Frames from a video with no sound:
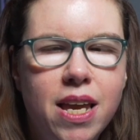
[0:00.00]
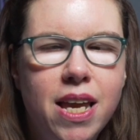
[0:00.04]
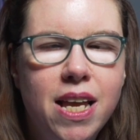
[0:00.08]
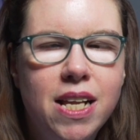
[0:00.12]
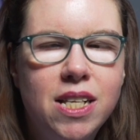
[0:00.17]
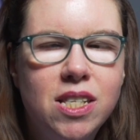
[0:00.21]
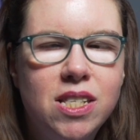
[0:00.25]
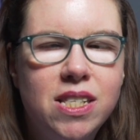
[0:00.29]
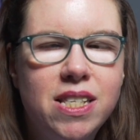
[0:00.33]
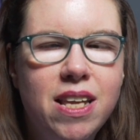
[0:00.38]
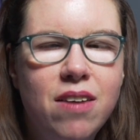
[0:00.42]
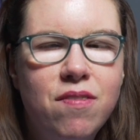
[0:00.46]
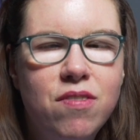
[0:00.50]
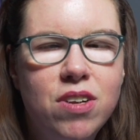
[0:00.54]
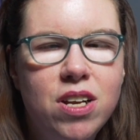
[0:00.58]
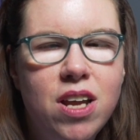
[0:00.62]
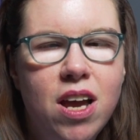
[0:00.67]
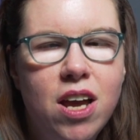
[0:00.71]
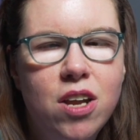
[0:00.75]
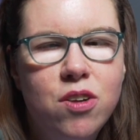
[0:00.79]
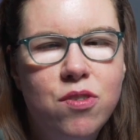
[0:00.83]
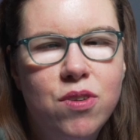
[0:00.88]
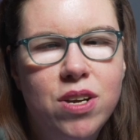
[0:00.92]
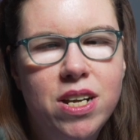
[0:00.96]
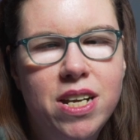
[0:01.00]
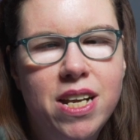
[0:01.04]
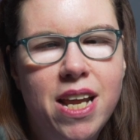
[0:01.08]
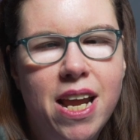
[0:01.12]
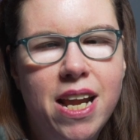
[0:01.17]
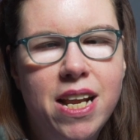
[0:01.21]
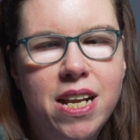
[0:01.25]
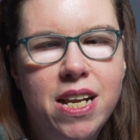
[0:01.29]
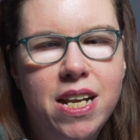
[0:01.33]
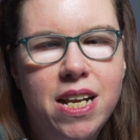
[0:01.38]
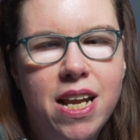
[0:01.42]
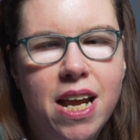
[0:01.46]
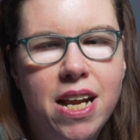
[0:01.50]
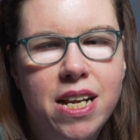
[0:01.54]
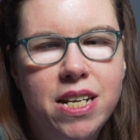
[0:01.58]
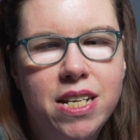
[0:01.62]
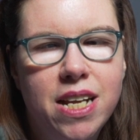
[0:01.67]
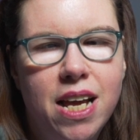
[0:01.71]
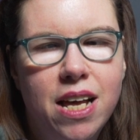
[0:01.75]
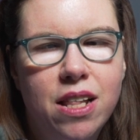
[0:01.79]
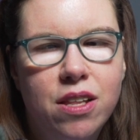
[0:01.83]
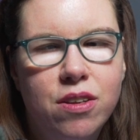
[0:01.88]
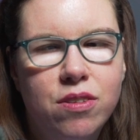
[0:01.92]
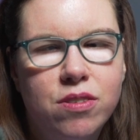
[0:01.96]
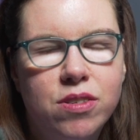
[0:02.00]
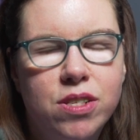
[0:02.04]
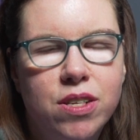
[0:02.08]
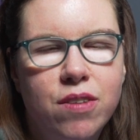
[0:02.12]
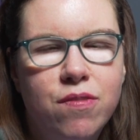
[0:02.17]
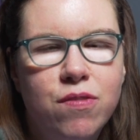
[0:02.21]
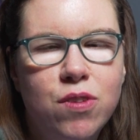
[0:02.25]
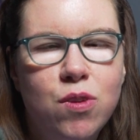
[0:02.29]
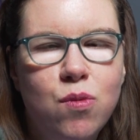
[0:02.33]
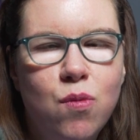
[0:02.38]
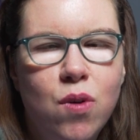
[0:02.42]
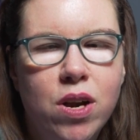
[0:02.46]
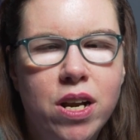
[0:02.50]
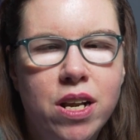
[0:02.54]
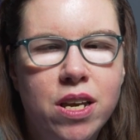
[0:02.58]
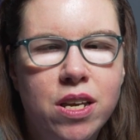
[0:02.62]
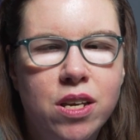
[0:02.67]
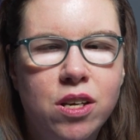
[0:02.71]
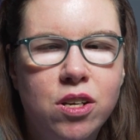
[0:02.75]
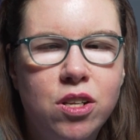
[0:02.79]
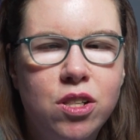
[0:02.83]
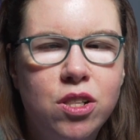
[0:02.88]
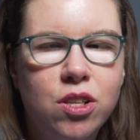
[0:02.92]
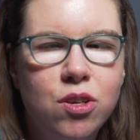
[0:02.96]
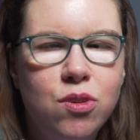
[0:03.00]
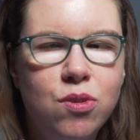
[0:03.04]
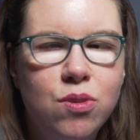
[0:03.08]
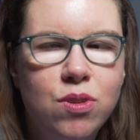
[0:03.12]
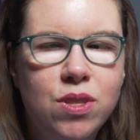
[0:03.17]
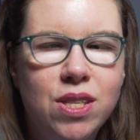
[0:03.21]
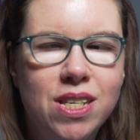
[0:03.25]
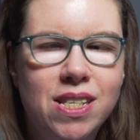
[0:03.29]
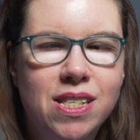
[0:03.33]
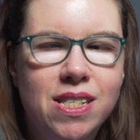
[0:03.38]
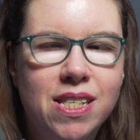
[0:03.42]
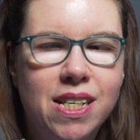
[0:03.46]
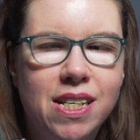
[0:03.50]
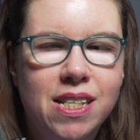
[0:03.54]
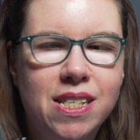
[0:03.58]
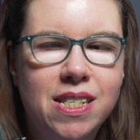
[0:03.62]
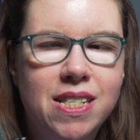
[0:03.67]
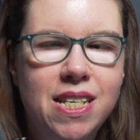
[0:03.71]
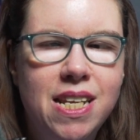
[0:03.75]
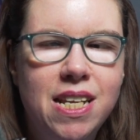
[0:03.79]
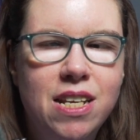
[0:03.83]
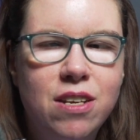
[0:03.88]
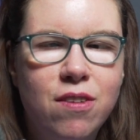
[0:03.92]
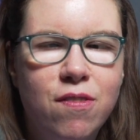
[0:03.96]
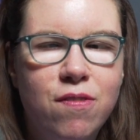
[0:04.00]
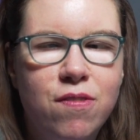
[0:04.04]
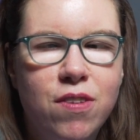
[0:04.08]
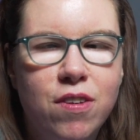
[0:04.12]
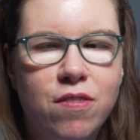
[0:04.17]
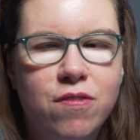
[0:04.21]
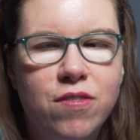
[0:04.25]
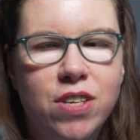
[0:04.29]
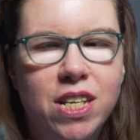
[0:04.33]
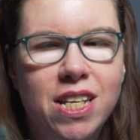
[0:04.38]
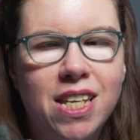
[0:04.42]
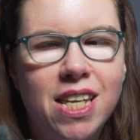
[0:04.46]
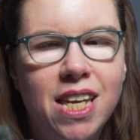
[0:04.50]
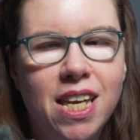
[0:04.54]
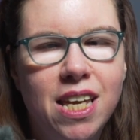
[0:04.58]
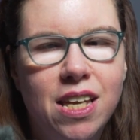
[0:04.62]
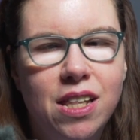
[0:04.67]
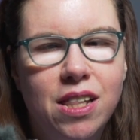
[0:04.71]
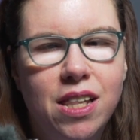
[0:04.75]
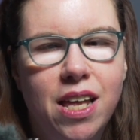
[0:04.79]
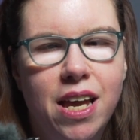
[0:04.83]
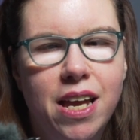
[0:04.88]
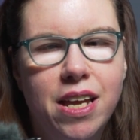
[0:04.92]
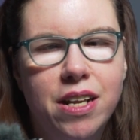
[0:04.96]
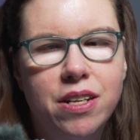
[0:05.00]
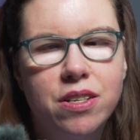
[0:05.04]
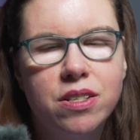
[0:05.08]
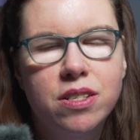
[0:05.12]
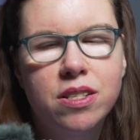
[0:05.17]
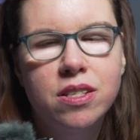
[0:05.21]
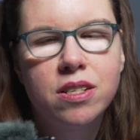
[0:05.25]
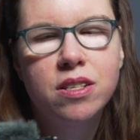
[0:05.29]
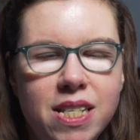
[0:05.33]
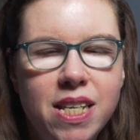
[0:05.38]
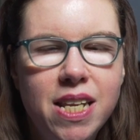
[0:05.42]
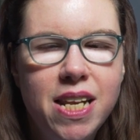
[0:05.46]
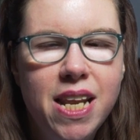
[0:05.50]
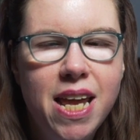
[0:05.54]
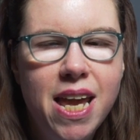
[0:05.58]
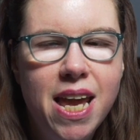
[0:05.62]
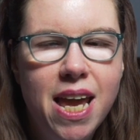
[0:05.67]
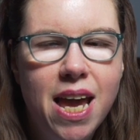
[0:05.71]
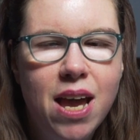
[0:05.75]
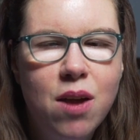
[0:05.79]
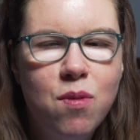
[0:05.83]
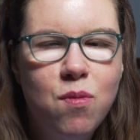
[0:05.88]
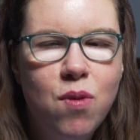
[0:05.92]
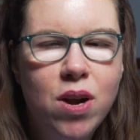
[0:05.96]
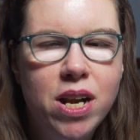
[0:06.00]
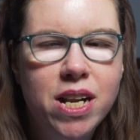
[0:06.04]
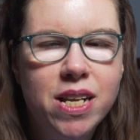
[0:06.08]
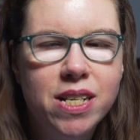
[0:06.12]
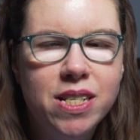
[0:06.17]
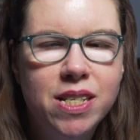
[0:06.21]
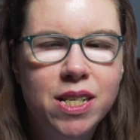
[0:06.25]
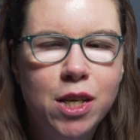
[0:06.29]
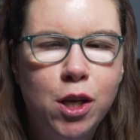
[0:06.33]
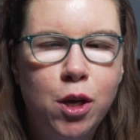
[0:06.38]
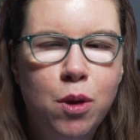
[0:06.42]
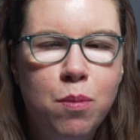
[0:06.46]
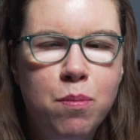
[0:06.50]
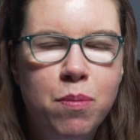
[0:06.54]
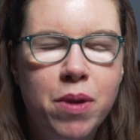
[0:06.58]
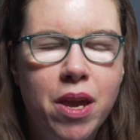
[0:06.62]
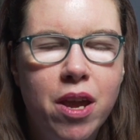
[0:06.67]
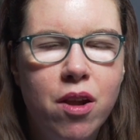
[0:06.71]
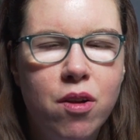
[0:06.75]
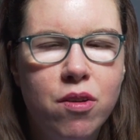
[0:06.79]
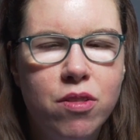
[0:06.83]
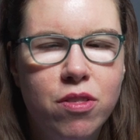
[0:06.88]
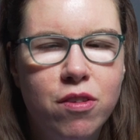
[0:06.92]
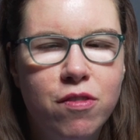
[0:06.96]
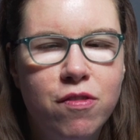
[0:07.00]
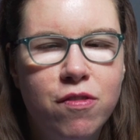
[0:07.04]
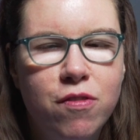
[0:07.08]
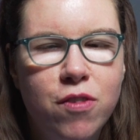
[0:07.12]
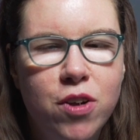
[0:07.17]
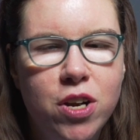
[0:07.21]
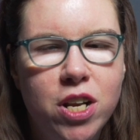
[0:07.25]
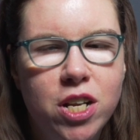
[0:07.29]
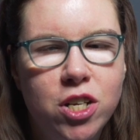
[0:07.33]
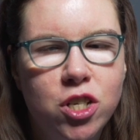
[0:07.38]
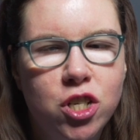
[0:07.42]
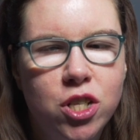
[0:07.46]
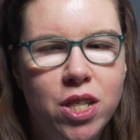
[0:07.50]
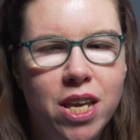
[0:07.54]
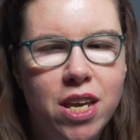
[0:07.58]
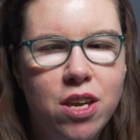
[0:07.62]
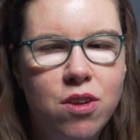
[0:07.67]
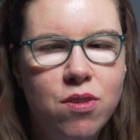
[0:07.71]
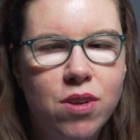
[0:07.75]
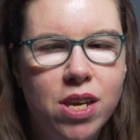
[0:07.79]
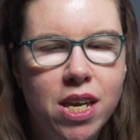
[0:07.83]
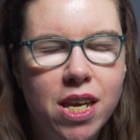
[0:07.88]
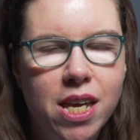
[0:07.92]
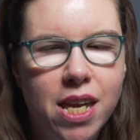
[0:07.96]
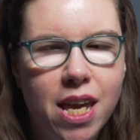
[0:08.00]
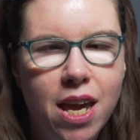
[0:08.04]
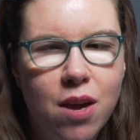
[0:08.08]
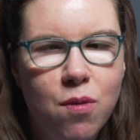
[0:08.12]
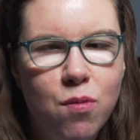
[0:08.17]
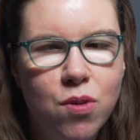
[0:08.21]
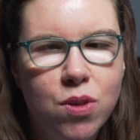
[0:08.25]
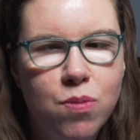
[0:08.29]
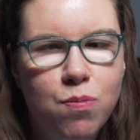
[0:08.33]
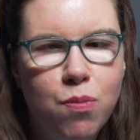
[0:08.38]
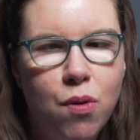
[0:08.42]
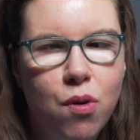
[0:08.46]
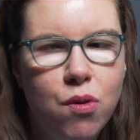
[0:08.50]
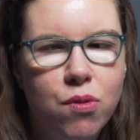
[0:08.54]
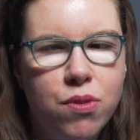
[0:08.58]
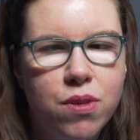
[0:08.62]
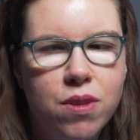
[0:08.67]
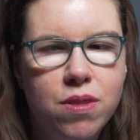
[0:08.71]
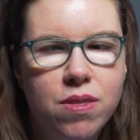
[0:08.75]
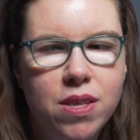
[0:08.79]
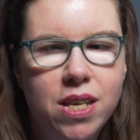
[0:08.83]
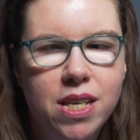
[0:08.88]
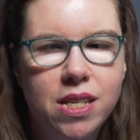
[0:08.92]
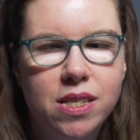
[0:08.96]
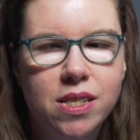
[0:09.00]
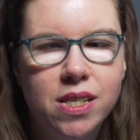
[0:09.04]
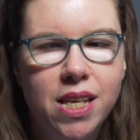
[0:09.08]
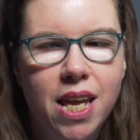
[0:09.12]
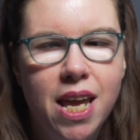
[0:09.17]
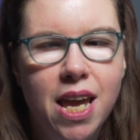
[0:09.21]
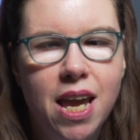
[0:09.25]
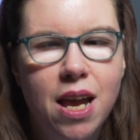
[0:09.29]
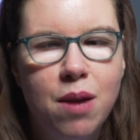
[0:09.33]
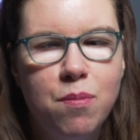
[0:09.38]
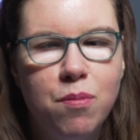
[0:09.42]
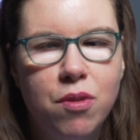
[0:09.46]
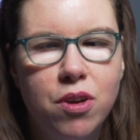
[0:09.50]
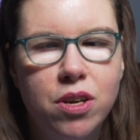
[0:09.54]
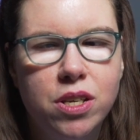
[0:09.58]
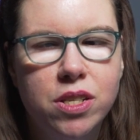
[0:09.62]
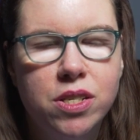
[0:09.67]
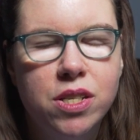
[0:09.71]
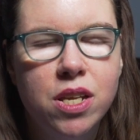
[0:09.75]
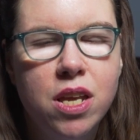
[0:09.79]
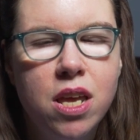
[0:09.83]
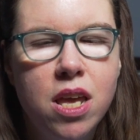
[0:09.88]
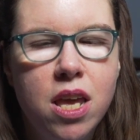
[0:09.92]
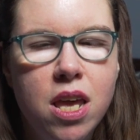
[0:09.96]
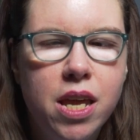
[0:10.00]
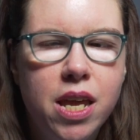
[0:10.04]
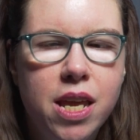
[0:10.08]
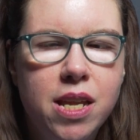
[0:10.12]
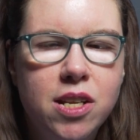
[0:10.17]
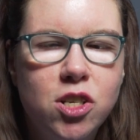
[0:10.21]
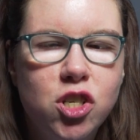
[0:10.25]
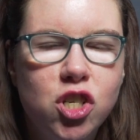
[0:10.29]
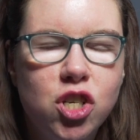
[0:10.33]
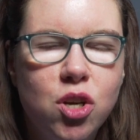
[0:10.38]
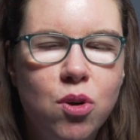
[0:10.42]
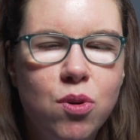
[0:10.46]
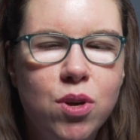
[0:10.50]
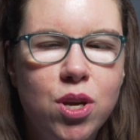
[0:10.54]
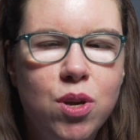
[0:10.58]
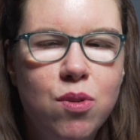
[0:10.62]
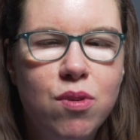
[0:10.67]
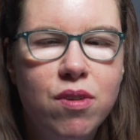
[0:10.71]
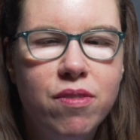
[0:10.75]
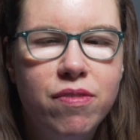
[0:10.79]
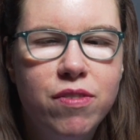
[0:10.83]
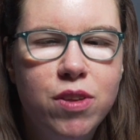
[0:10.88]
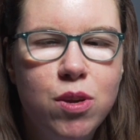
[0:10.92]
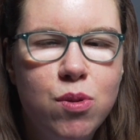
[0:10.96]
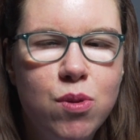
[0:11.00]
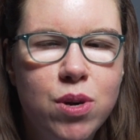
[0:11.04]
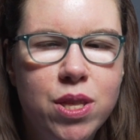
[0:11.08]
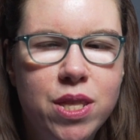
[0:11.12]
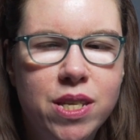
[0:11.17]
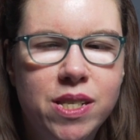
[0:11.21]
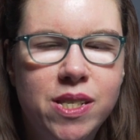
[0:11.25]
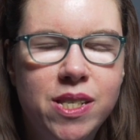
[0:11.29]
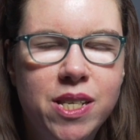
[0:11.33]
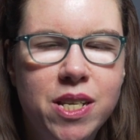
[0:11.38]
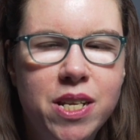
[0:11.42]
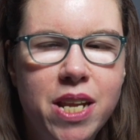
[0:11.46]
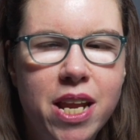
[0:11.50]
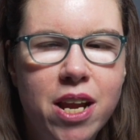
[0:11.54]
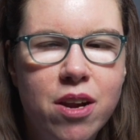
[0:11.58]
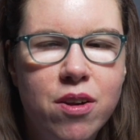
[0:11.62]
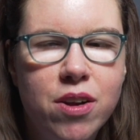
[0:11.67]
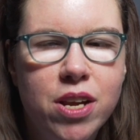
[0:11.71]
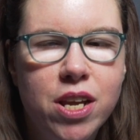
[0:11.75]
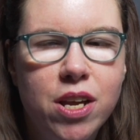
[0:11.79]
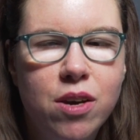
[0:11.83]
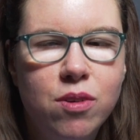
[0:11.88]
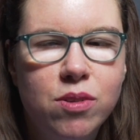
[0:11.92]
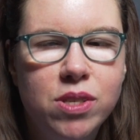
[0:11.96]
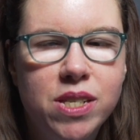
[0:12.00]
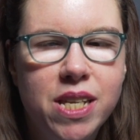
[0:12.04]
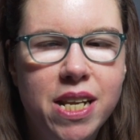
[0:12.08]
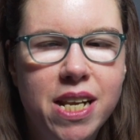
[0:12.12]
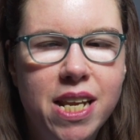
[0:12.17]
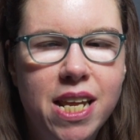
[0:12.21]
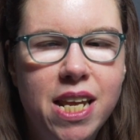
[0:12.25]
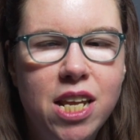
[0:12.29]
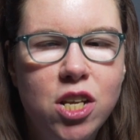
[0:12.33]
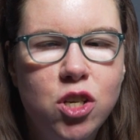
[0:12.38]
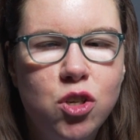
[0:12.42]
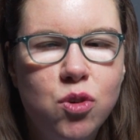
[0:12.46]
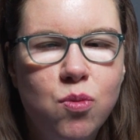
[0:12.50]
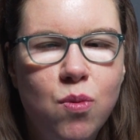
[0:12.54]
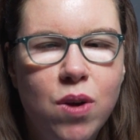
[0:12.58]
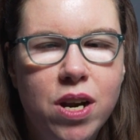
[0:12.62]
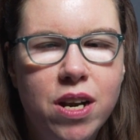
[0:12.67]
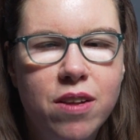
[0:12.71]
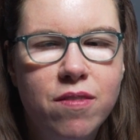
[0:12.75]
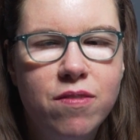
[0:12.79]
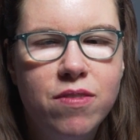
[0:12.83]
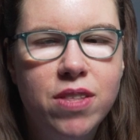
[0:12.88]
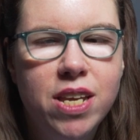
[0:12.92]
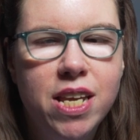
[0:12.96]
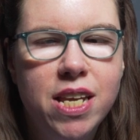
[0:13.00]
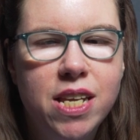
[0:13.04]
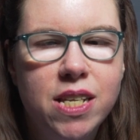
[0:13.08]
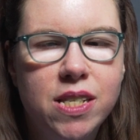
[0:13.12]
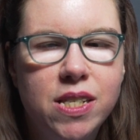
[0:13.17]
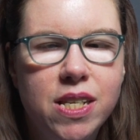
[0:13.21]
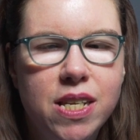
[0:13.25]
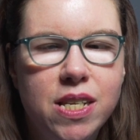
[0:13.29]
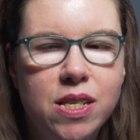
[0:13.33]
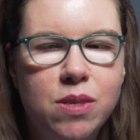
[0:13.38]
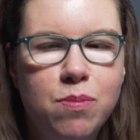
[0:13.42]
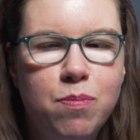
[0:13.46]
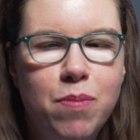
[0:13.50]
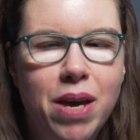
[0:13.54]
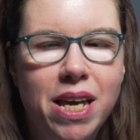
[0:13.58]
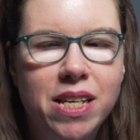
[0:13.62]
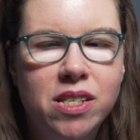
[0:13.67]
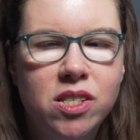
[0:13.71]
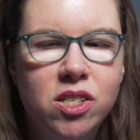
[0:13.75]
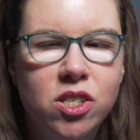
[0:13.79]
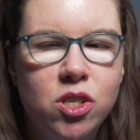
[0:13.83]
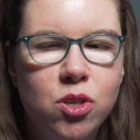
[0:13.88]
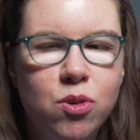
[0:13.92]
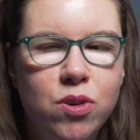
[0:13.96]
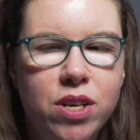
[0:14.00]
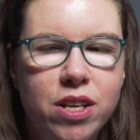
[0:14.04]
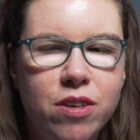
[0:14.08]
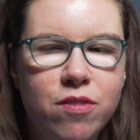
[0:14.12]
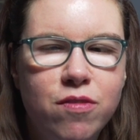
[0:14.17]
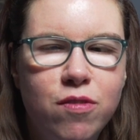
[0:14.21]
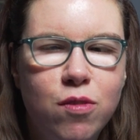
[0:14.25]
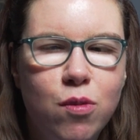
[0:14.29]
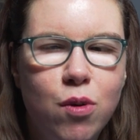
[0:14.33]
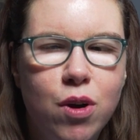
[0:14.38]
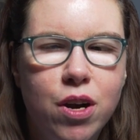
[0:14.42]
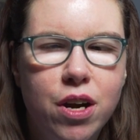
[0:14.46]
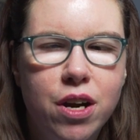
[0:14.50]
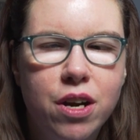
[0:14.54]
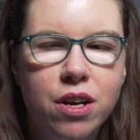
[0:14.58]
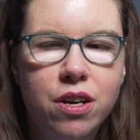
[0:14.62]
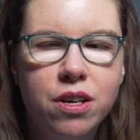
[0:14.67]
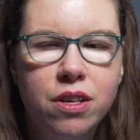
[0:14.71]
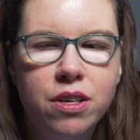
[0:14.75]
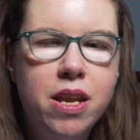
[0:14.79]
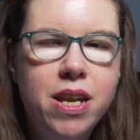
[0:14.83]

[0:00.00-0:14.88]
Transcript: It's $799 if you want to include the 16 to 50 kit lens. Today I wanted to compare the footage that you can get with both of these cameras and show you a few of the scenarios that each one of these is best suited for.